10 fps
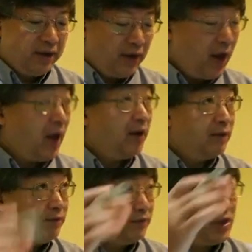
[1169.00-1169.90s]
Then
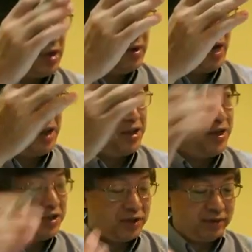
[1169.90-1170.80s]

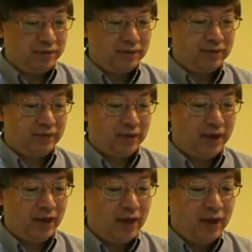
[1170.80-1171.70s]
generalization.
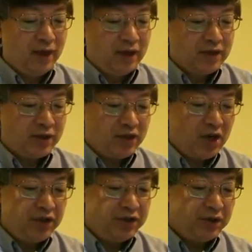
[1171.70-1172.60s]
Okay. So
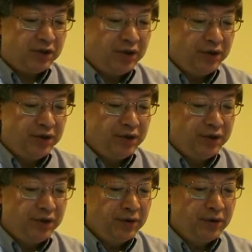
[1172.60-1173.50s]
change to
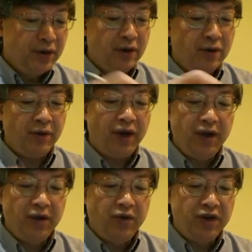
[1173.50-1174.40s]
2. We
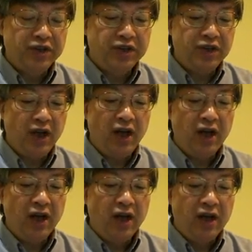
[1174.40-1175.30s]
increase the